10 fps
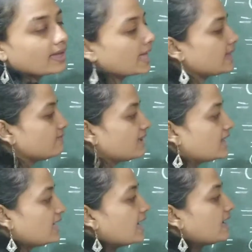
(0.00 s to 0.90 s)
And
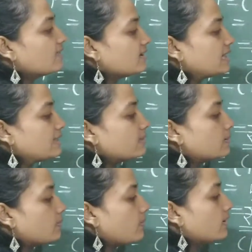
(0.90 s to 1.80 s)
there I have a
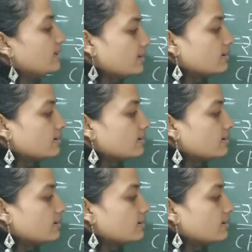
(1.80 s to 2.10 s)
decimal point.